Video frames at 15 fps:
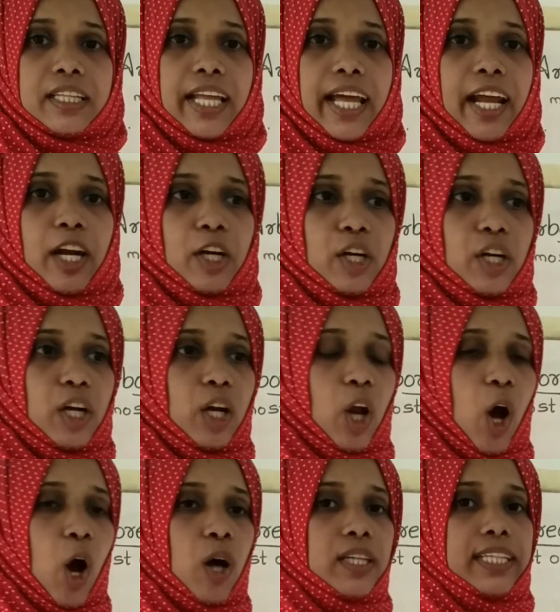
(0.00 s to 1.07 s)
Their
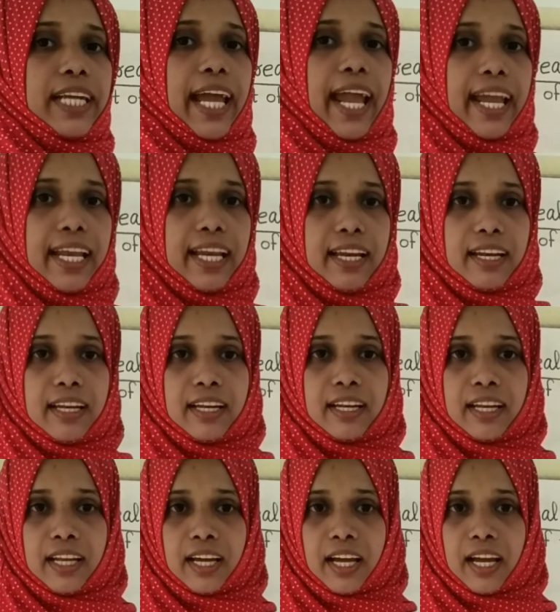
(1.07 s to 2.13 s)
long tail
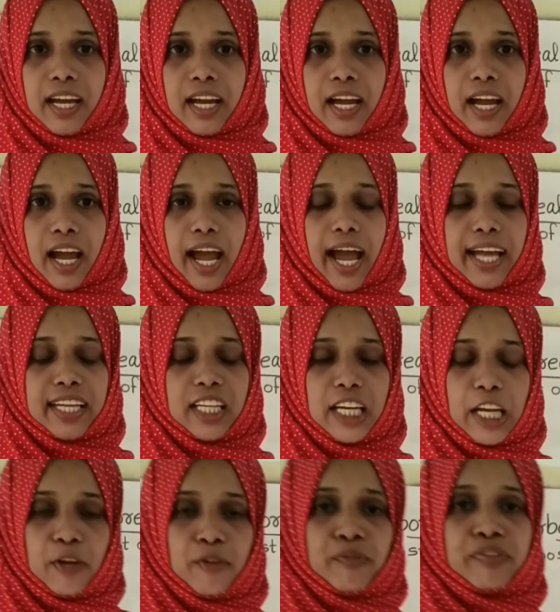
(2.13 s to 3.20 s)

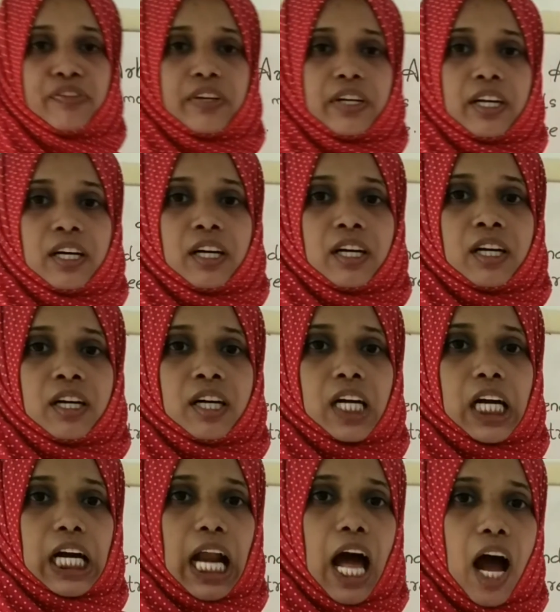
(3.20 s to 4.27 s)
and limbs,
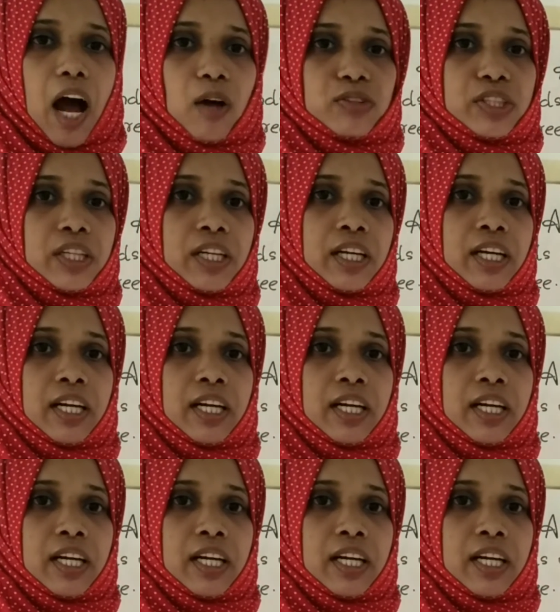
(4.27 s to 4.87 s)
claws,